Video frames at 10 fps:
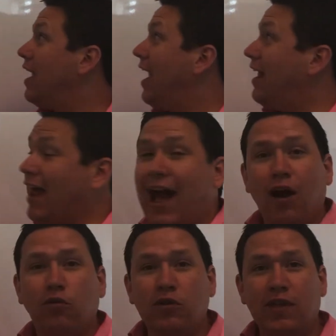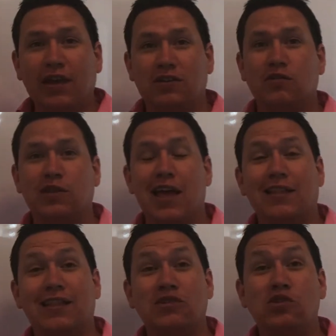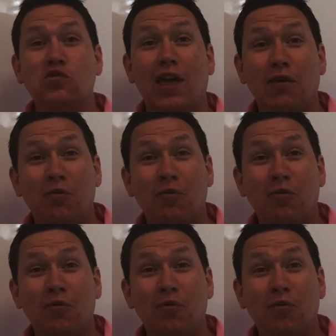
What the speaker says: And how do they do that? They do that